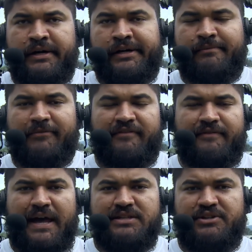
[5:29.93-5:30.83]
Um, the
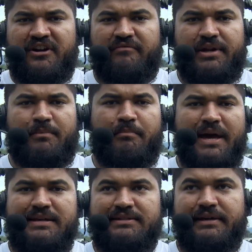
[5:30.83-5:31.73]
fans here have been
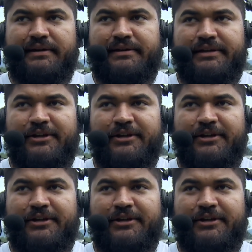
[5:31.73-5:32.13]
amazing.